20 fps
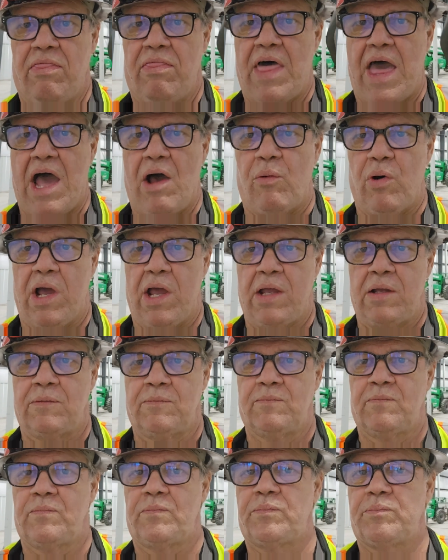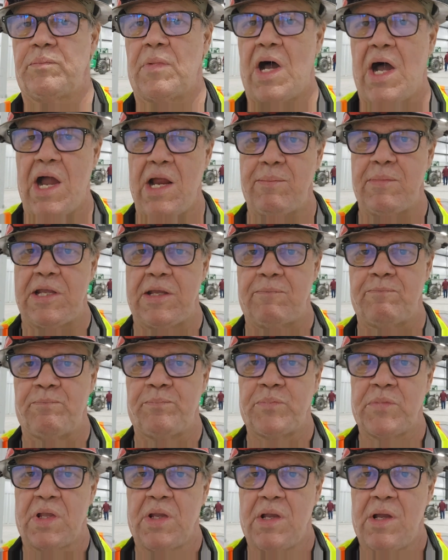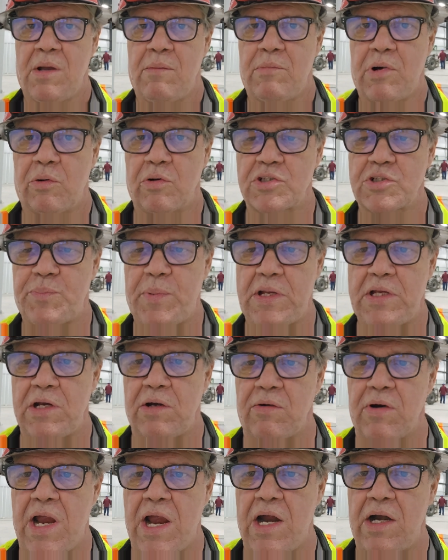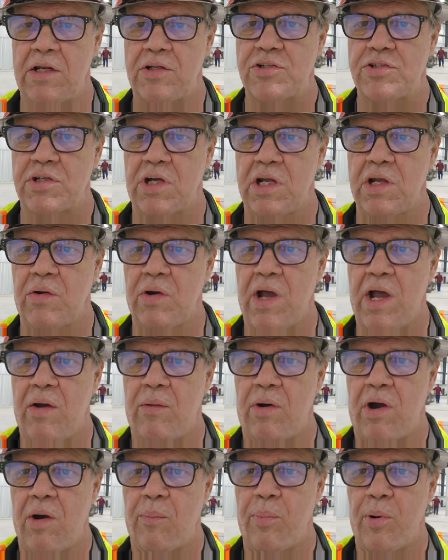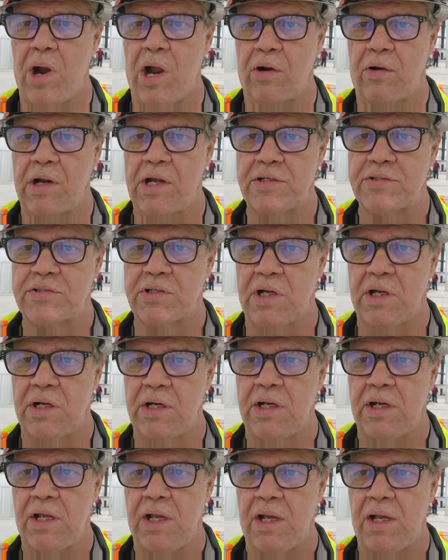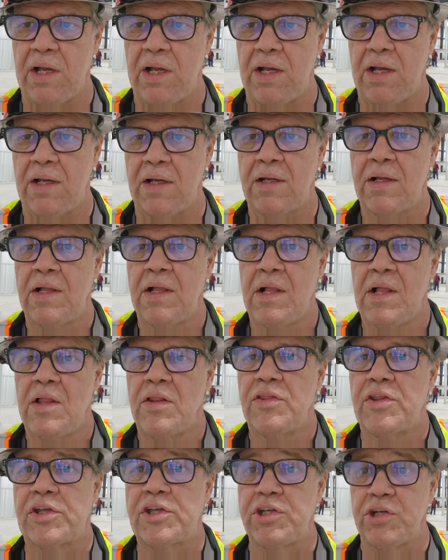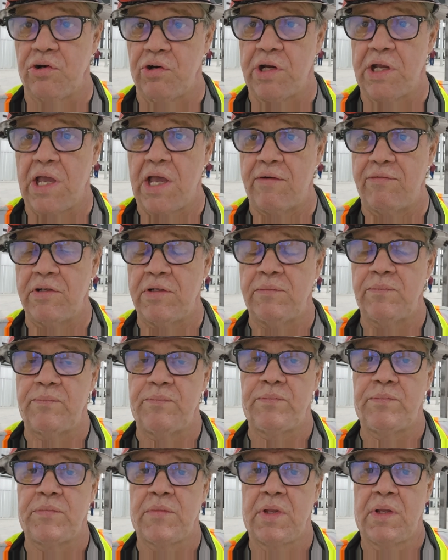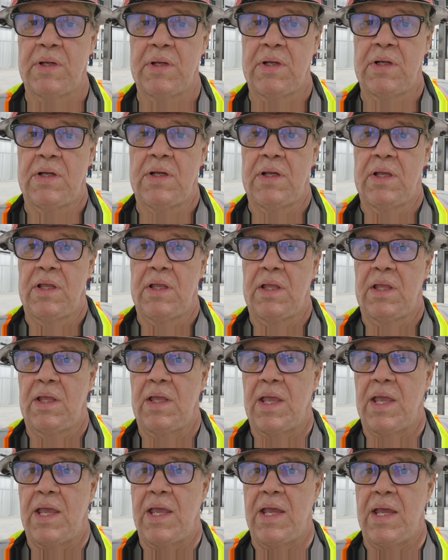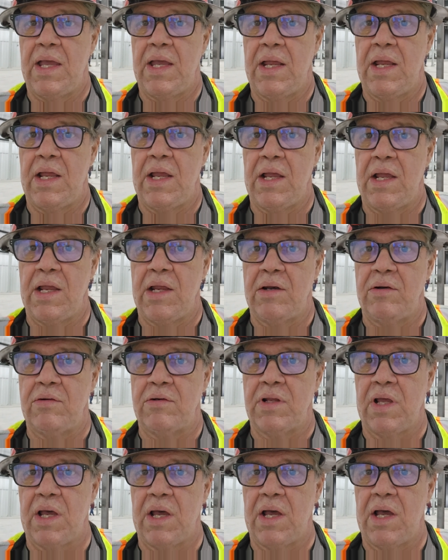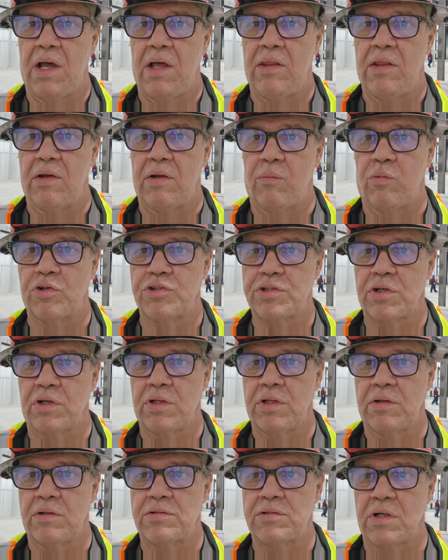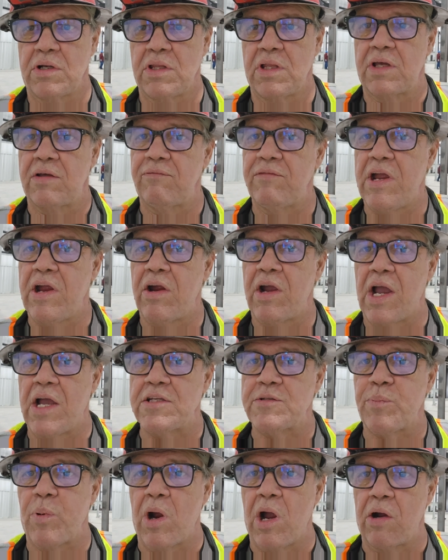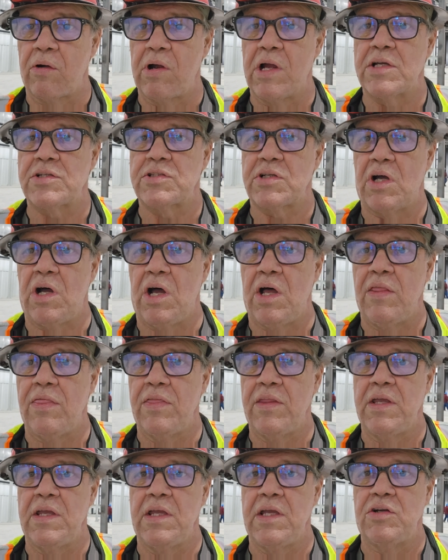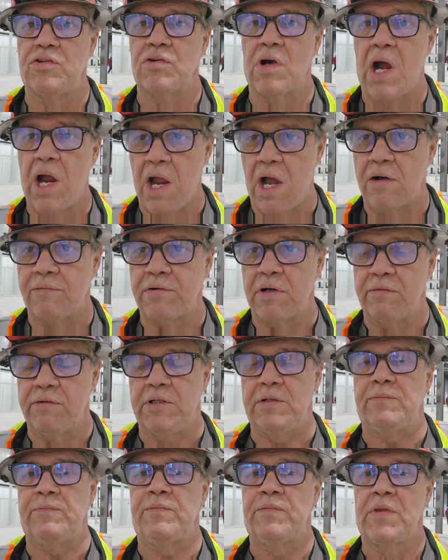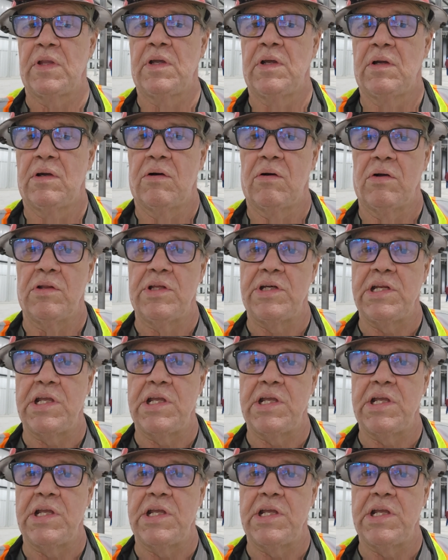that way behind me. But we'll spin you around and show you uh, our progress on uh, the curing oven. And uh, the, we'll show, the, show you the conveyor guy's progress on the dry off oven or the